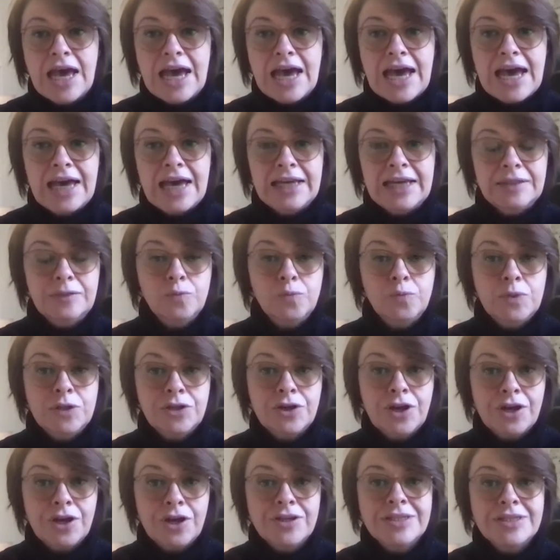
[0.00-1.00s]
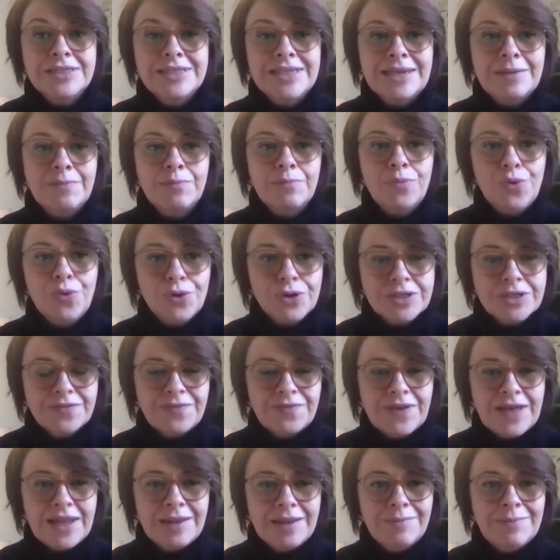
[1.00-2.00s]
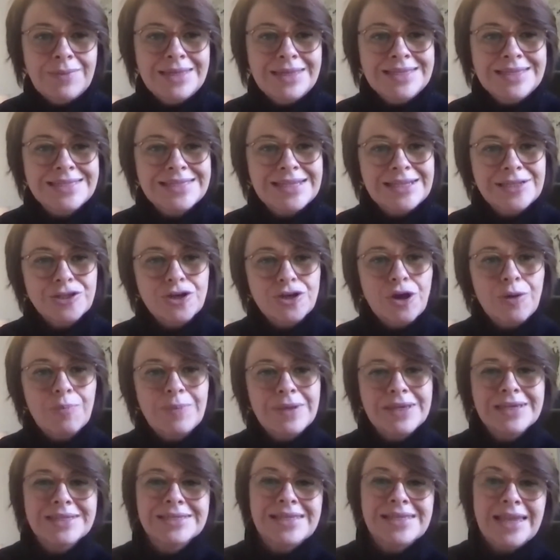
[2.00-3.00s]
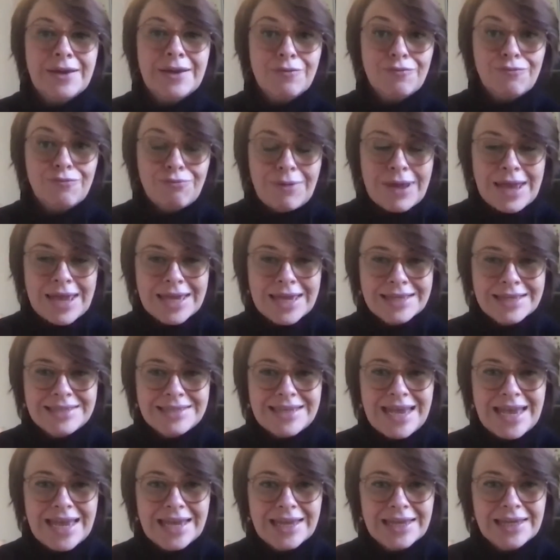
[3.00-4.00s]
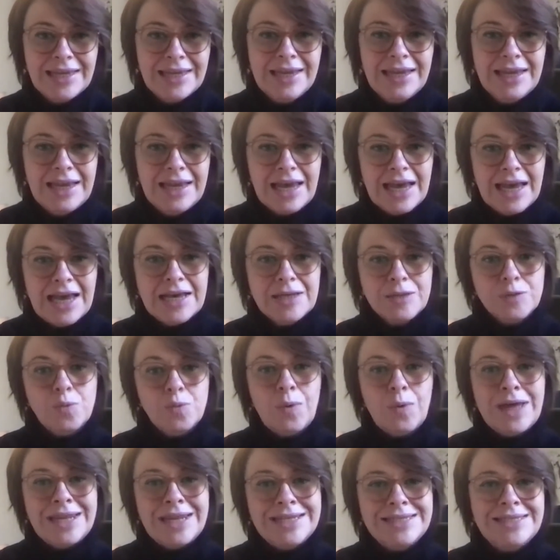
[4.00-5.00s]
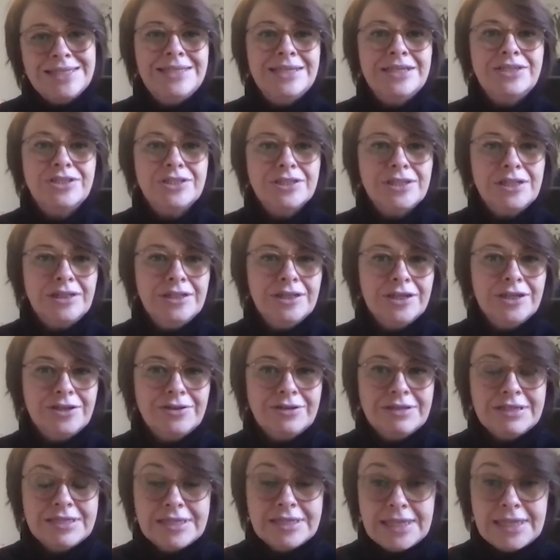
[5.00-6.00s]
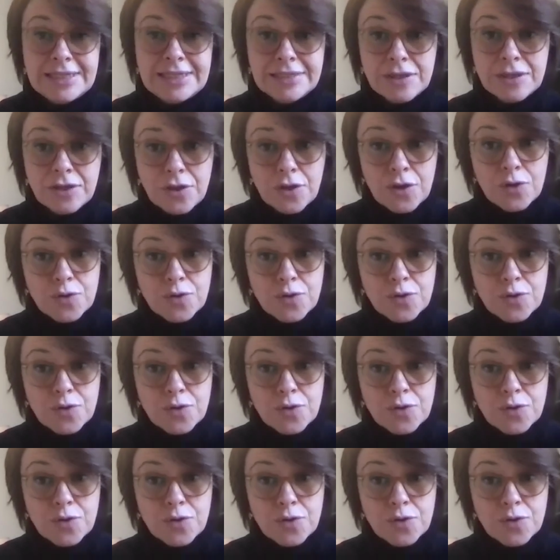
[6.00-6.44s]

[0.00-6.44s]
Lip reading: And we're now seeing more developments in topics like reg tech, as well as digital currencies.